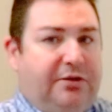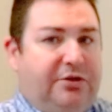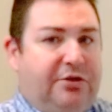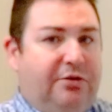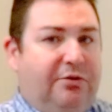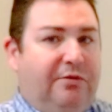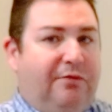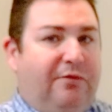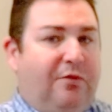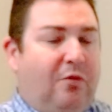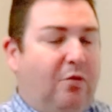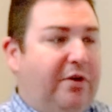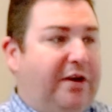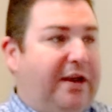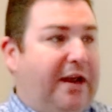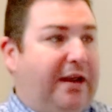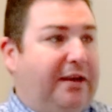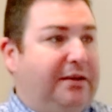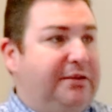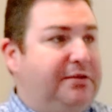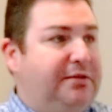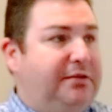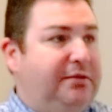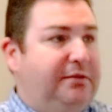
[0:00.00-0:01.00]
2 to 4
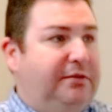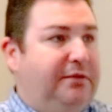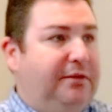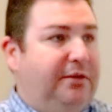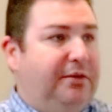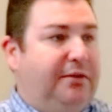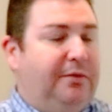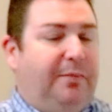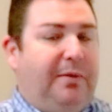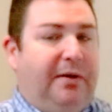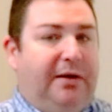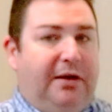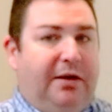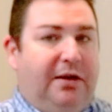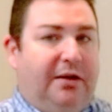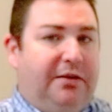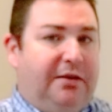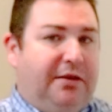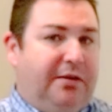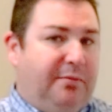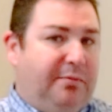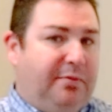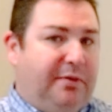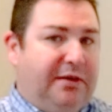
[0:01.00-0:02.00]
days, depending
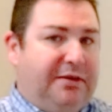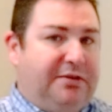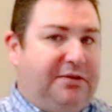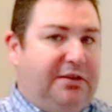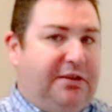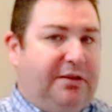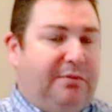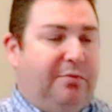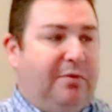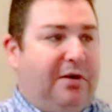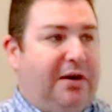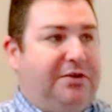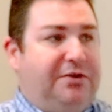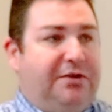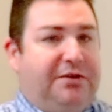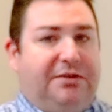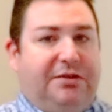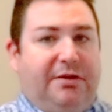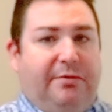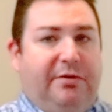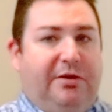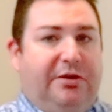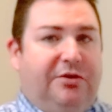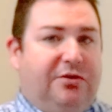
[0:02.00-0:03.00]
on the complexity of the project.
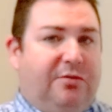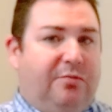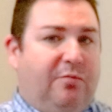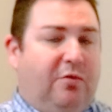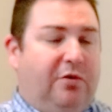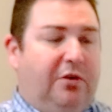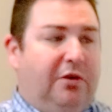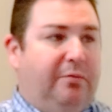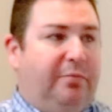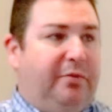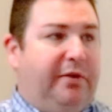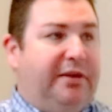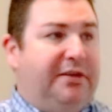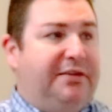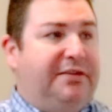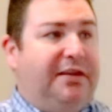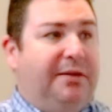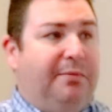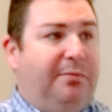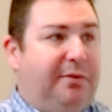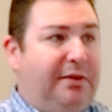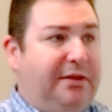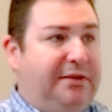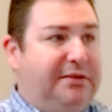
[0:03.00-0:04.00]
Some of these are boilerplate
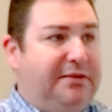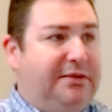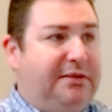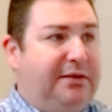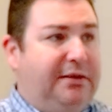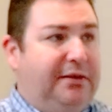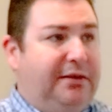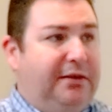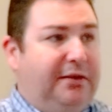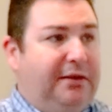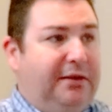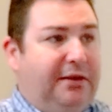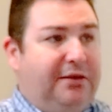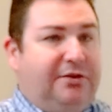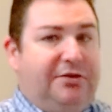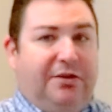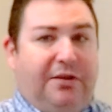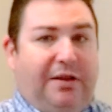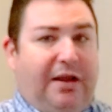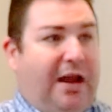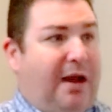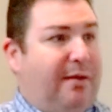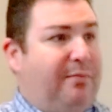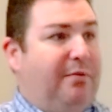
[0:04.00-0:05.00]
templates, and
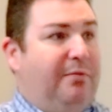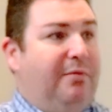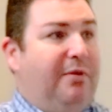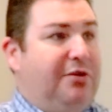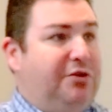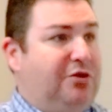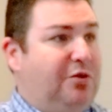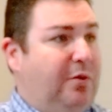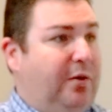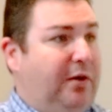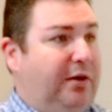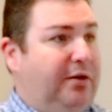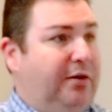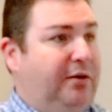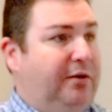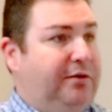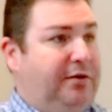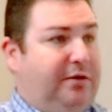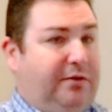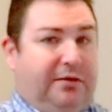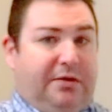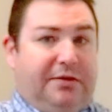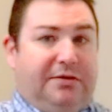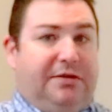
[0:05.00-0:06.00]
so they happen much quicker.
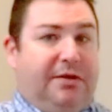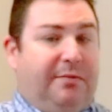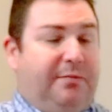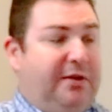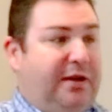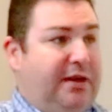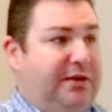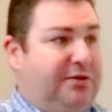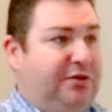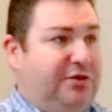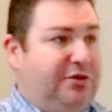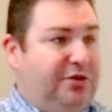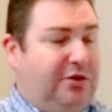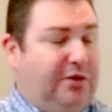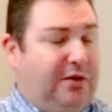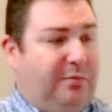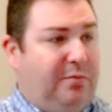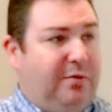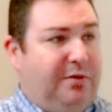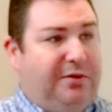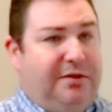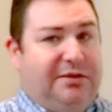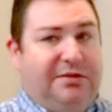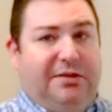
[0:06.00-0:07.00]
In some cases, you
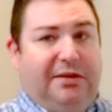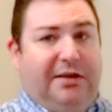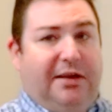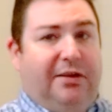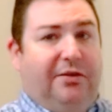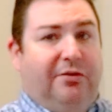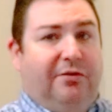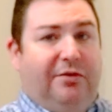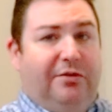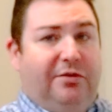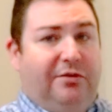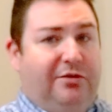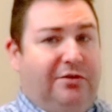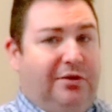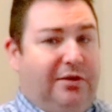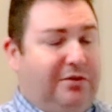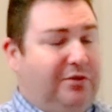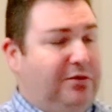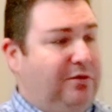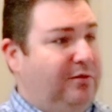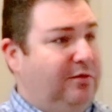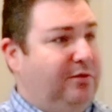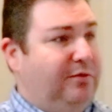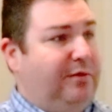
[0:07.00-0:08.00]
can put this together
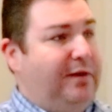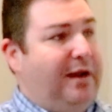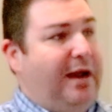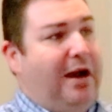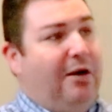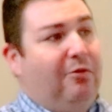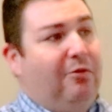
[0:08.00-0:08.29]
in 2 to 3